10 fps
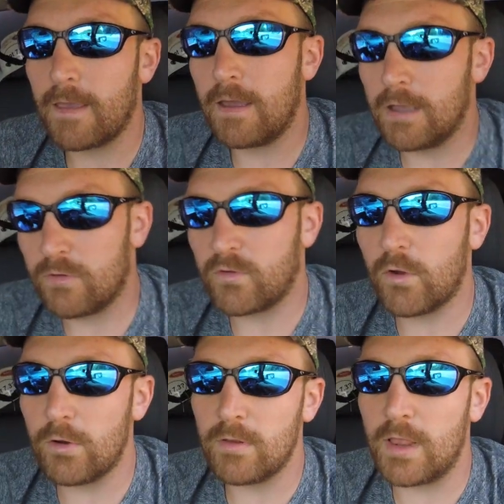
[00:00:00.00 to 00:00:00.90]
It's
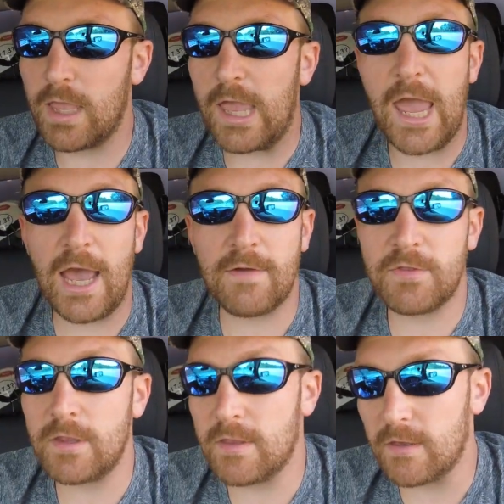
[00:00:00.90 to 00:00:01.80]
certainly half
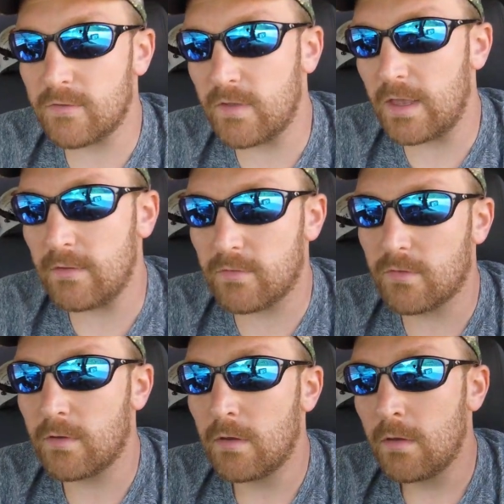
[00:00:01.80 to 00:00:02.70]
the distance
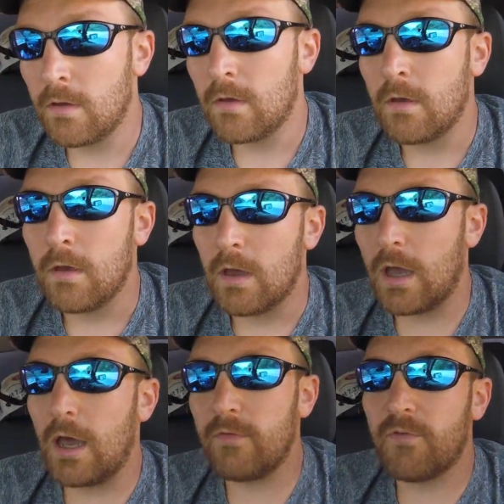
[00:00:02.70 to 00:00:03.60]

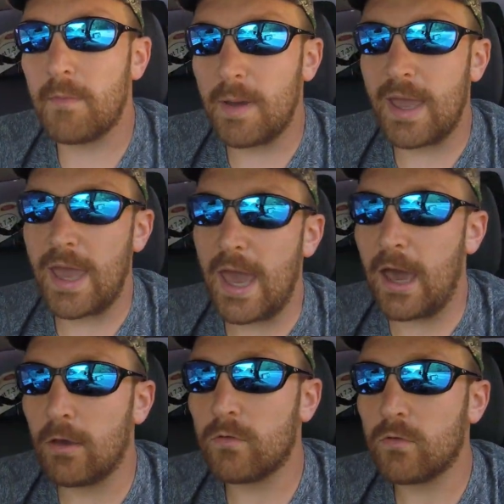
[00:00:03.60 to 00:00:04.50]
from my
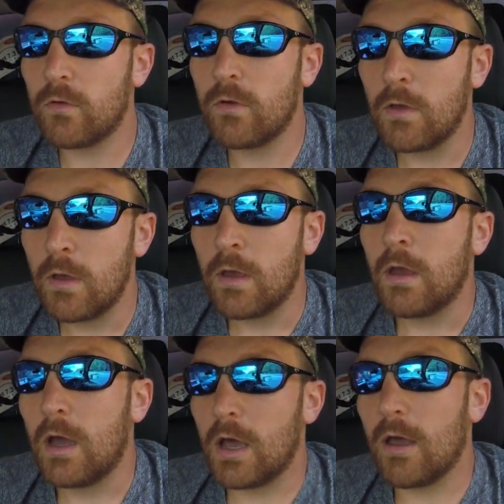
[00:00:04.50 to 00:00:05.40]
house.
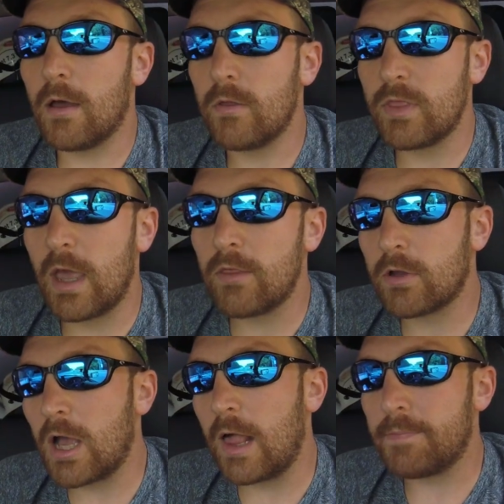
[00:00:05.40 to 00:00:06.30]
The other
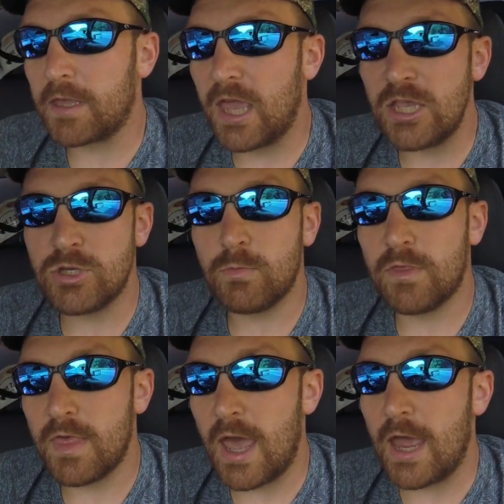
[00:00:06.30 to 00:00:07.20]
complication with
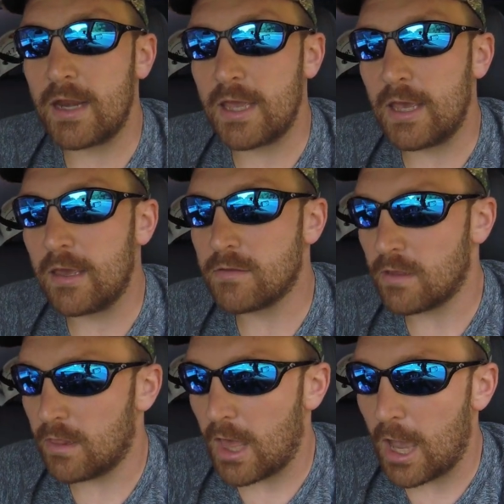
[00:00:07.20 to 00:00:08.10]
that is a
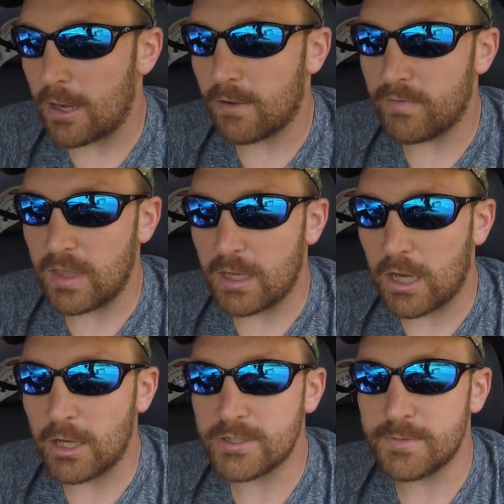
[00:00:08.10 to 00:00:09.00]
lot of the
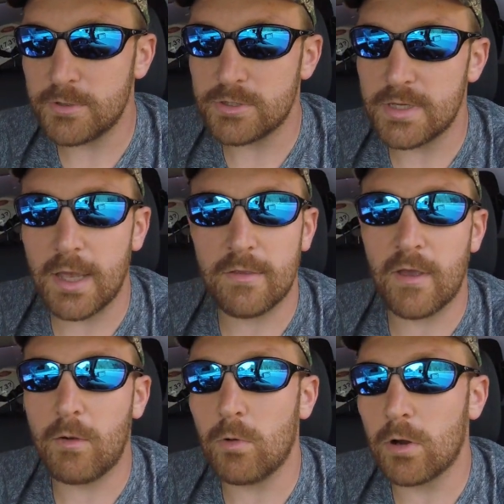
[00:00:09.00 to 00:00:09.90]
customer sites
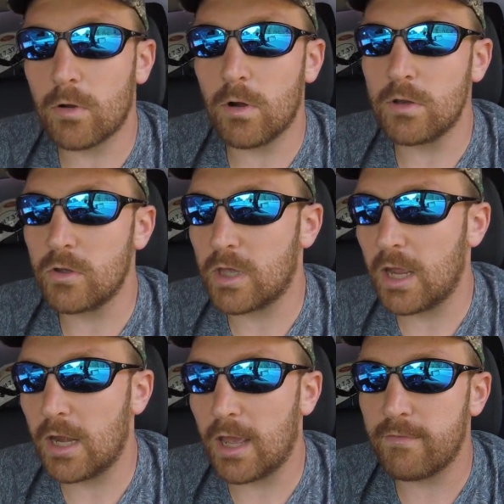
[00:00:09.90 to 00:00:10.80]
I work on, you
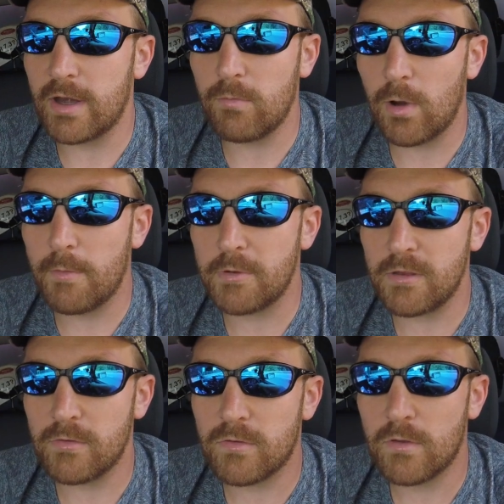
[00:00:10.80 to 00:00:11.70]
can't have any
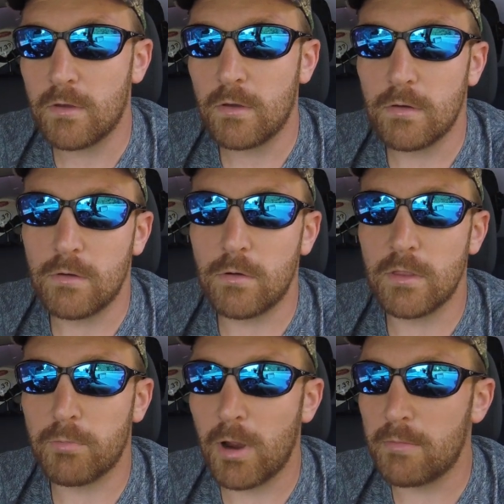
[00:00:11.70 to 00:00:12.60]
weapons on the
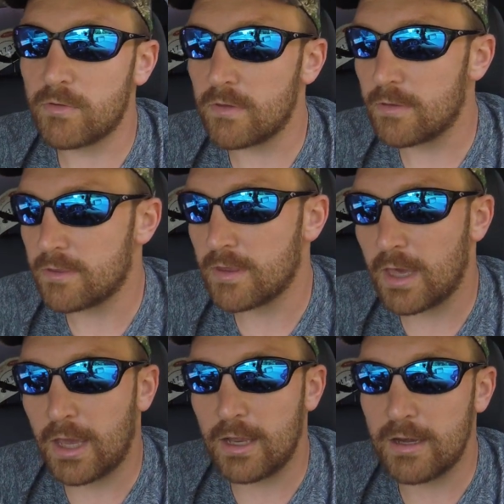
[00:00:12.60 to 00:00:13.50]
premises,
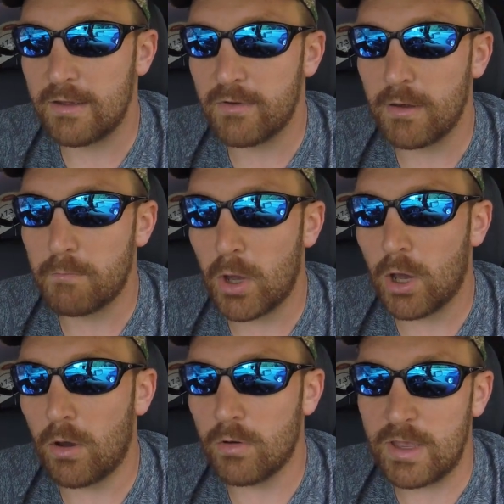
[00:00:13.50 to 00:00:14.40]
and even a
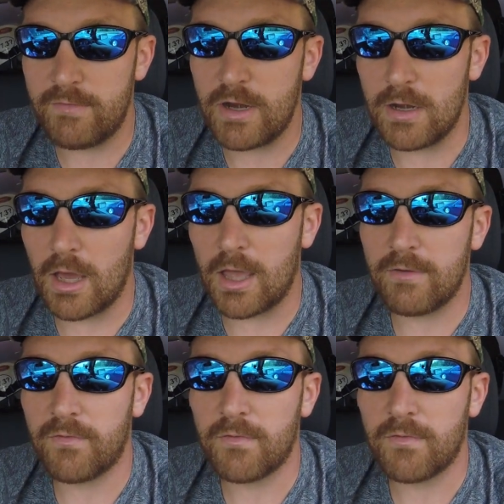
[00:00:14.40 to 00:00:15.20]
bow, even a knife